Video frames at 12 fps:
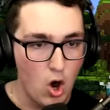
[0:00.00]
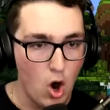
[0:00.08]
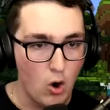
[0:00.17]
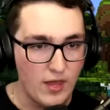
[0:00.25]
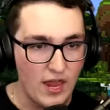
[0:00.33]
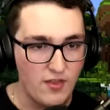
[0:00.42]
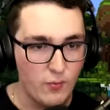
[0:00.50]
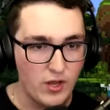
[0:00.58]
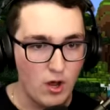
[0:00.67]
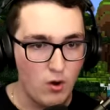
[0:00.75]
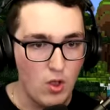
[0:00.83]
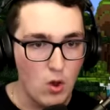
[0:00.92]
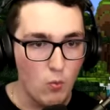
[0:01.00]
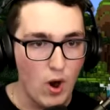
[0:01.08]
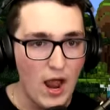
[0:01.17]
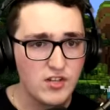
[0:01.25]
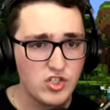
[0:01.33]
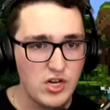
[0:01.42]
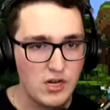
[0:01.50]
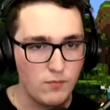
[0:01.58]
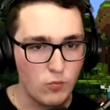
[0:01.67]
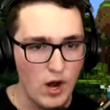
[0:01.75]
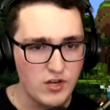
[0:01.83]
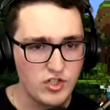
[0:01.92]
Okay, there we go. We're actually
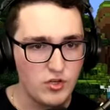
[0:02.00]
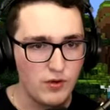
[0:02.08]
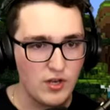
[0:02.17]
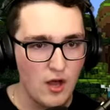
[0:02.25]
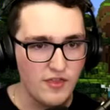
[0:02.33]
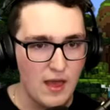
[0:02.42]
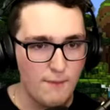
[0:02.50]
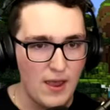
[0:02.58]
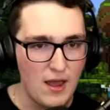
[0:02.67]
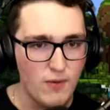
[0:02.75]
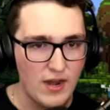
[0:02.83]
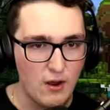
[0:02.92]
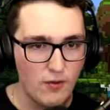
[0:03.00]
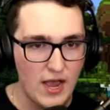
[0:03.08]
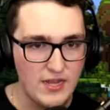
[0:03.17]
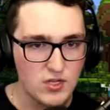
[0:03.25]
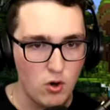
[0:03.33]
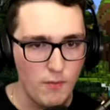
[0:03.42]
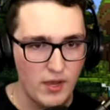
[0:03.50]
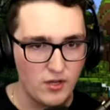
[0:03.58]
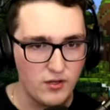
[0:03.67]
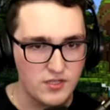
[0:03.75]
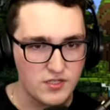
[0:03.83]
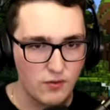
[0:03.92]
we're actually doing not that bad right now, guys. Oh, my
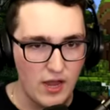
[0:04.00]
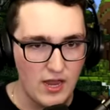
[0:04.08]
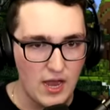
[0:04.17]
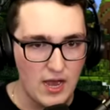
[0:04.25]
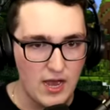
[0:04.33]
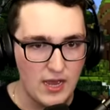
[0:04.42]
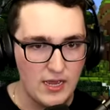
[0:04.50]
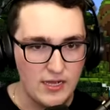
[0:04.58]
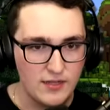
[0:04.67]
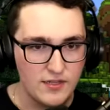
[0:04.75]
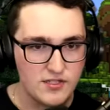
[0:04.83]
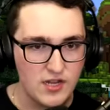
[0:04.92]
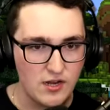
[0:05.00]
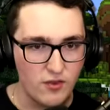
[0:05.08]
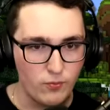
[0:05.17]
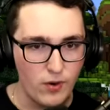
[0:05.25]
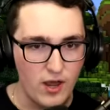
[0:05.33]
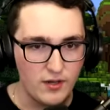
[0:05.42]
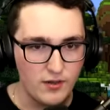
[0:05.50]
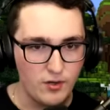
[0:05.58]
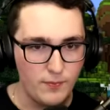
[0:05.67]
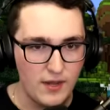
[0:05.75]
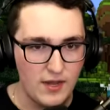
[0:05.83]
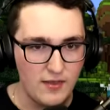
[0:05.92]
goodness. Okay, uh, let's stay to the right a little
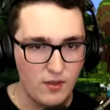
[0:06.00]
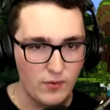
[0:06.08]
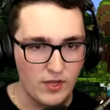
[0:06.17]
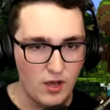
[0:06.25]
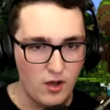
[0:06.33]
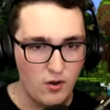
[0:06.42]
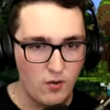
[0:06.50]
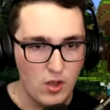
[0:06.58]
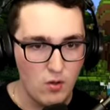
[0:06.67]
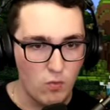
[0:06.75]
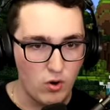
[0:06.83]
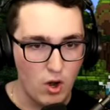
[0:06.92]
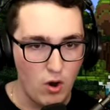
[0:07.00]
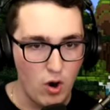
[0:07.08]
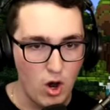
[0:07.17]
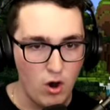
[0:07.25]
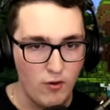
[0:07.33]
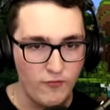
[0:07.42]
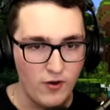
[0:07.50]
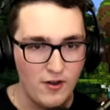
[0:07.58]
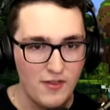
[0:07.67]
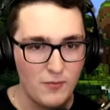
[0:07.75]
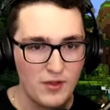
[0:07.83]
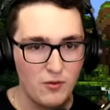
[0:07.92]
bit. There we go. We'll go over.
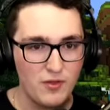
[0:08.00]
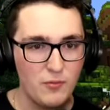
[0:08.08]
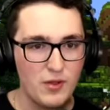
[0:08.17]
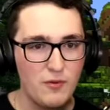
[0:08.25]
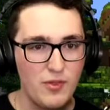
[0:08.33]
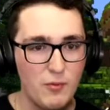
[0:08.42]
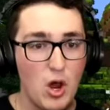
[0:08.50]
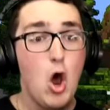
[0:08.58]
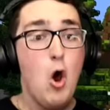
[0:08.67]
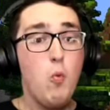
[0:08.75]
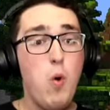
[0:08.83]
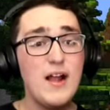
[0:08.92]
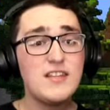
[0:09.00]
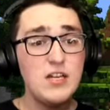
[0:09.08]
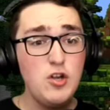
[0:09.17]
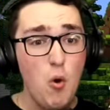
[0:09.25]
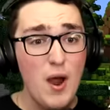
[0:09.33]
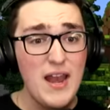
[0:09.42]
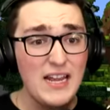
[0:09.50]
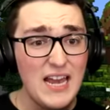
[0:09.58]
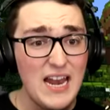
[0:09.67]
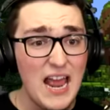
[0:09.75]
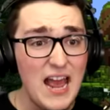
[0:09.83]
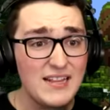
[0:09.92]
There we go. There we go. There we go. What? No, I didn't
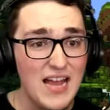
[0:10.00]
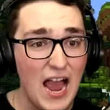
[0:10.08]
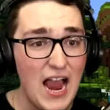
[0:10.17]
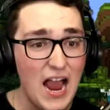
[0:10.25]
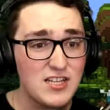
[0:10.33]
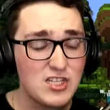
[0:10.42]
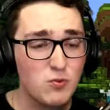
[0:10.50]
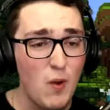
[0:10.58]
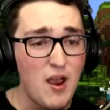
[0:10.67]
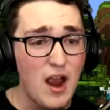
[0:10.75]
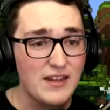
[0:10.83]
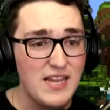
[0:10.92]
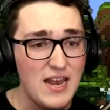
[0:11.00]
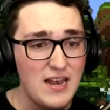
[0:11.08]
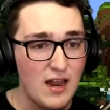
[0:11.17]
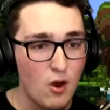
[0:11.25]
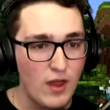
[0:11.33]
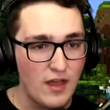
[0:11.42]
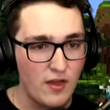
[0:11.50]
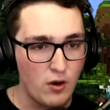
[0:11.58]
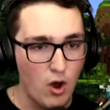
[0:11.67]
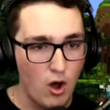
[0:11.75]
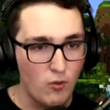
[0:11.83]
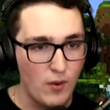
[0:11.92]
get hit. I, I swear I didn't. Okay, there.
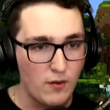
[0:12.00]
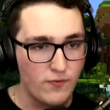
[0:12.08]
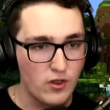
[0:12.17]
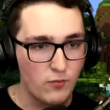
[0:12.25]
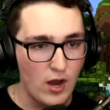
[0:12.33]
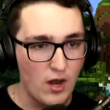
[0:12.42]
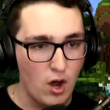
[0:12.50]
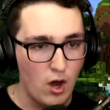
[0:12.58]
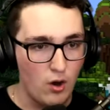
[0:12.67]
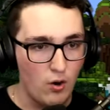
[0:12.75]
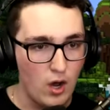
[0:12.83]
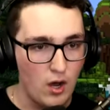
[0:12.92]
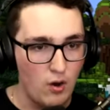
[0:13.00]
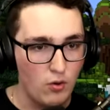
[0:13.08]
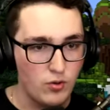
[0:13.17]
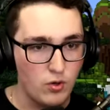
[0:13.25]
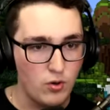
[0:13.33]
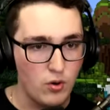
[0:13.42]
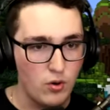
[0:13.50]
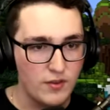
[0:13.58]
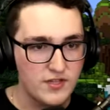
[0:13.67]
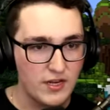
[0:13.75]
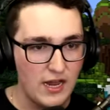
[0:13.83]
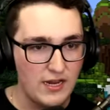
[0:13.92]
All the way over to the right. Uh-oh. Uh-oh. No, no, no, no.
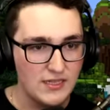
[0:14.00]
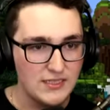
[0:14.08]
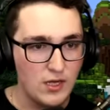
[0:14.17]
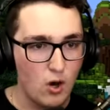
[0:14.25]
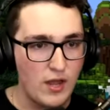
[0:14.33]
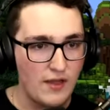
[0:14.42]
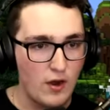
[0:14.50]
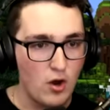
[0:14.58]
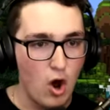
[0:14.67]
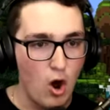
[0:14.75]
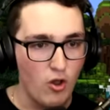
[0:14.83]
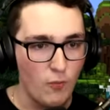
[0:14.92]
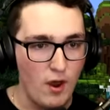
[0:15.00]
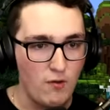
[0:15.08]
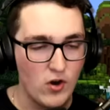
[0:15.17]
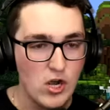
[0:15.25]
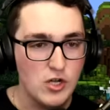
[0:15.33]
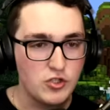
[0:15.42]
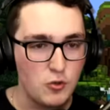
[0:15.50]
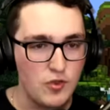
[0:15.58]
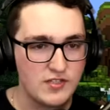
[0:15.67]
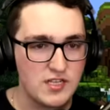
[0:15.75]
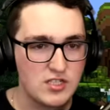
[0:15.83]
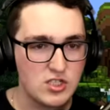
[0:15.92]
It's going to hit. Okay, there. All the way over. Dude,
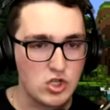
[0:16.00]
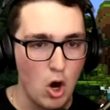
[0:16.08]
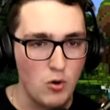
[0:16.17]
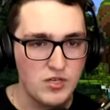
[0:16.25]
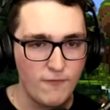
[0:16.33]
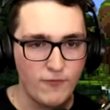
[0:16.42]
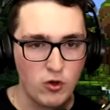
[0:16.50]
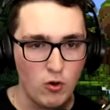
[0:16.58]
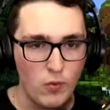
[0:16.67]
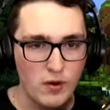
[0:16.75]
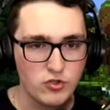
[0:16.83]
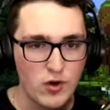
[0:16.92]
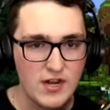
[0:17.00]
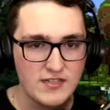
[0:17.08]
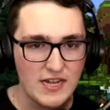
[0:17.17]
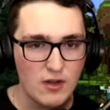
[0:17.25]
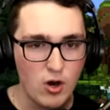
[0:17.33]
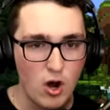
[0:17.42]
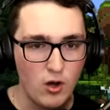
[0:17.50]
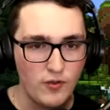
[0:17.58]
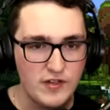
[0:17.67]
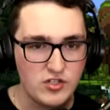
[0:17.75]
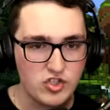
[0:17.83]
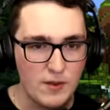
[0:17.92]
this is so difficult. We're trying to take out all
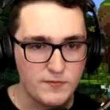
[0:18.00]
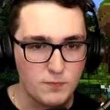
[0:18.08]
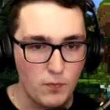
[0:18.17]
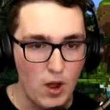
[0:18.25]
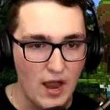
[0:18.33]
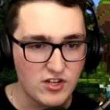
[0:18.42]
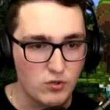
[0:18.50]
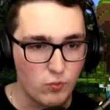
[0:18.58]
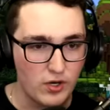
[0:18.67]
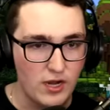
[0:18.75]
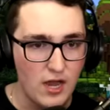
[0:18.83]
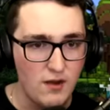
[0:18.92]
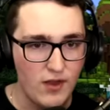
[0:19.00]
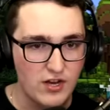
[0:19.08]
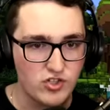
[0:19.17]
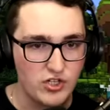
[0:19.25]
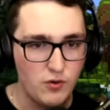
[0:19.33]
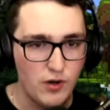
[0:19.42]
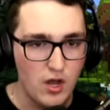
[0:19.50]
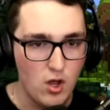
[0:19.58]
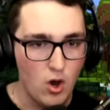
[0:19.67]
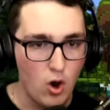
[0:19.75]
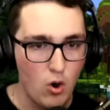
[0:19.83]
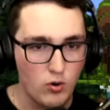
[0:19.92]
these ships. Actually, we're kind of actually doing it.
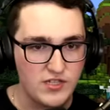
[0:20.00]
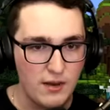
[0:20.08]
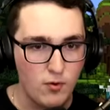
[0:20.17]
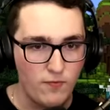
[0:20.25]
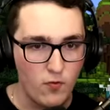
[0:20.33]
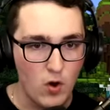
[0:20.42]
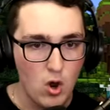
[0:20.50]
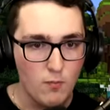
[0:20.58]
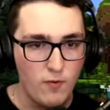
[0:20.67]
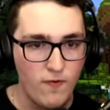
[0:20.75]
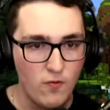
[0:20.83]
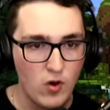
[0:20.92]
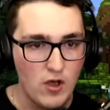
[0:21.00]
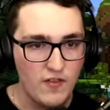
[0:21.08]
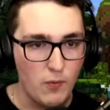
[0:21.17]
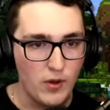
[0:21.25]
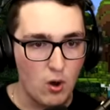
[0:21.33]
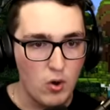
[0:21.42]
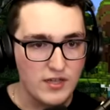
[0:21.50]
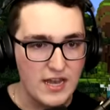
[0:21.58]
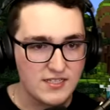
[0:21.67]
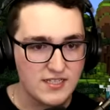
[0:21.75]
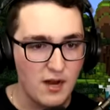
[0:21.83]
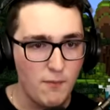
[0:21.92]
Oh, snap. Move over. Move over. There we go.
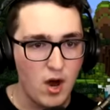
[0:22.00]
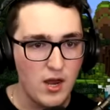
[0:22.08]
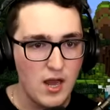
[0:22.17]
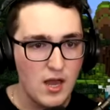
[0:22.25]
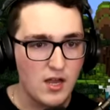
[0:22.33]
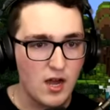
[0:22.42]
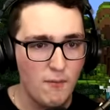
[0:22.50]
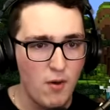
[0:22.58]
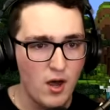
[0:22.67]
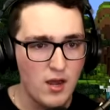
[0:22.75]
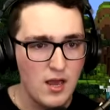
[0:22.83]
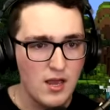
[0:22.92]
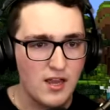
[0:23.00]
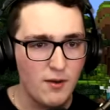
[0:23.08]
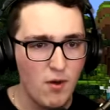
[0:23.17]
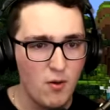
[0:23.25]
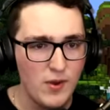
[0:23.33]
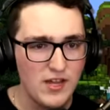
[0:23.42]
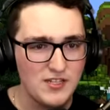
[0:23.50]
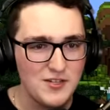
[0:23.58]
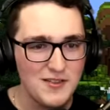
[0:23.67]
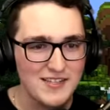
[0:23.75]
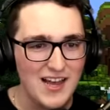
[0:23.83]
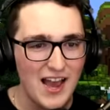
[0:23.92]
Yes, come on. Come on. Come on. We can
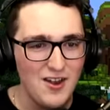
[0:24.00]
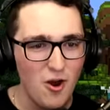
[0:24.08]
do this. I